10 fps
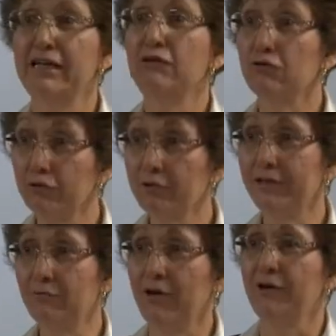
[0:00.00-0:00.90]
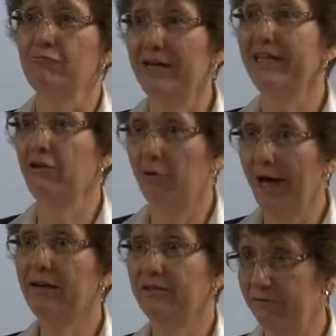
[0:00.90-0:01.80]
including
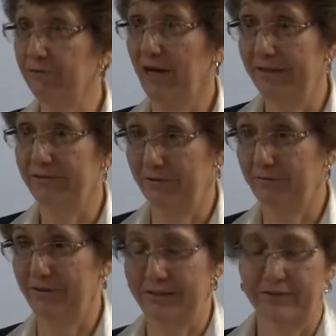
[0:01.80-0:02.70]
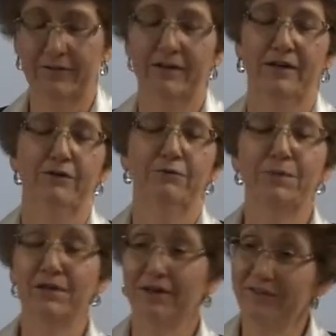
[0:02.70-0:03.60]
radioactive kinds of things,
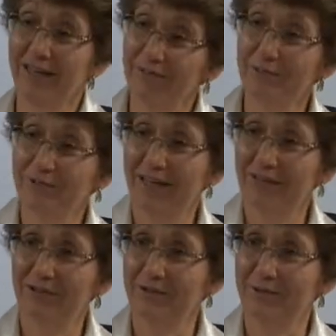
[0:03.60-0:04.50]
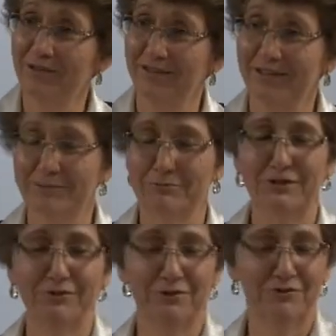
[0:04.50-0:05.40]
because that's what they have to do in the
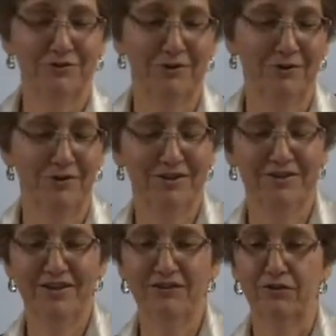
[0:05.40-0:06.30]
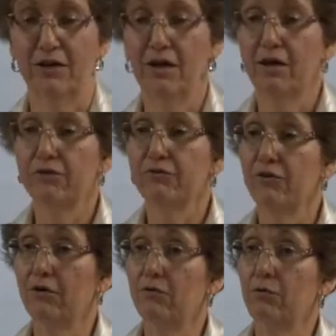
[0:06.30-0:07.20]
research organization.
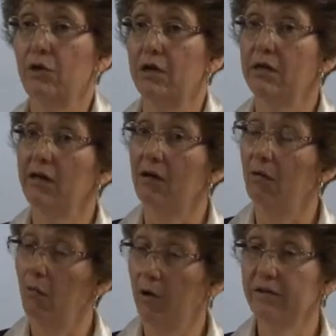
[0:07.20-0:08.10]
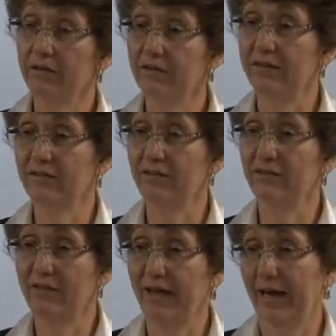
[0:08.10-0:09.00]
So one of the things
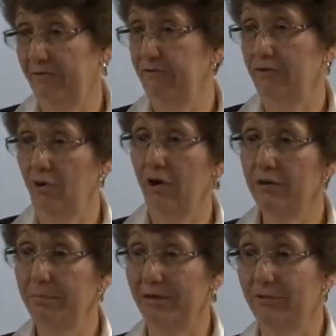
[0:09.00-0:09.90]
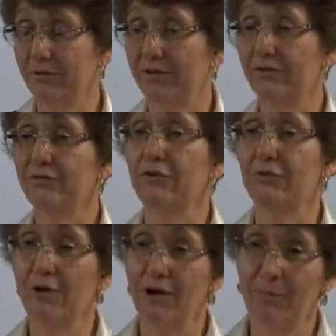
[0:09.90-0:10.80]
is they have to talk about those things.
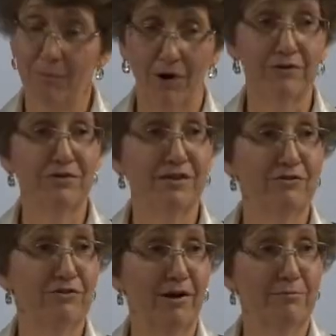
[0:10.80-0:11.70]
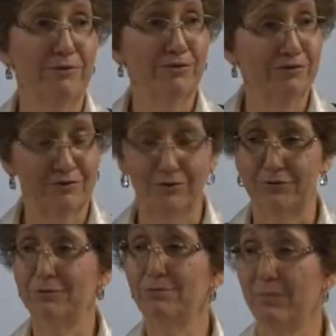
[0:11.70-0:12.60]
So part of their job was
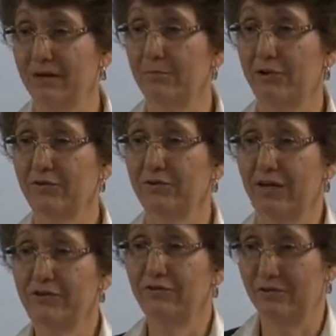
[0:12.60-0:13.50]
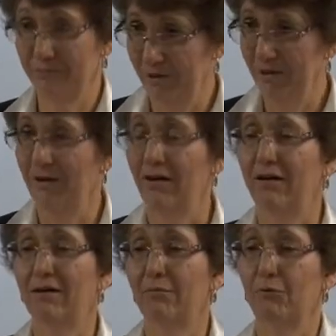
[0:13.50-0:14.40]
to make a presentation.
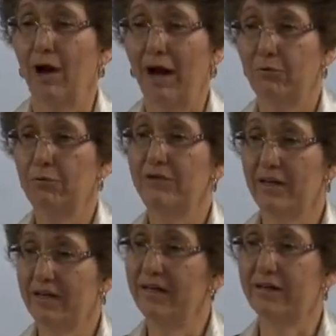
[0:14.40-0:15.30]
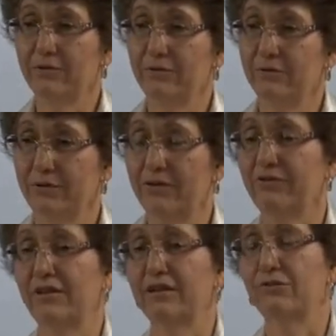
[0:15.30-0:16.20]
How would they handle these
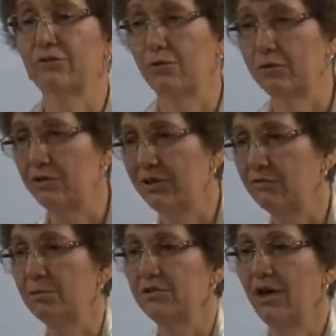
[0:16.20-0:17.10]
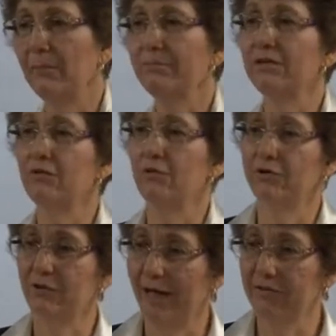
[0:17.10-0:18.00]
things? Or you give them a topic, or
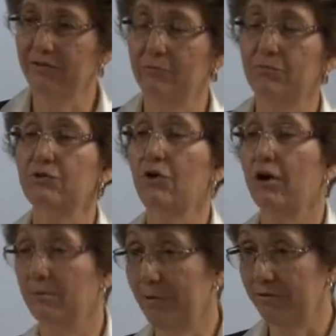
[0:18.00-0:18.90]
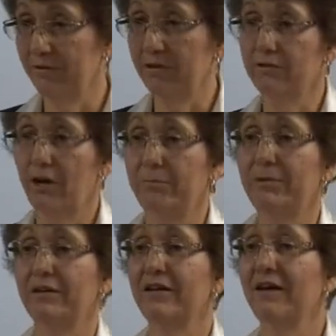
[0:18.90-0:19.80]
you ask them to talk about their
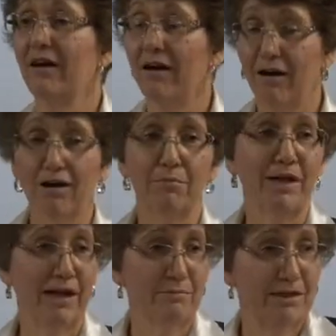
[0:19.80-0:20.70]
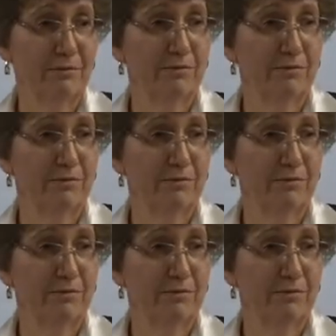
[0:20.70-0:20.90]
topic and make a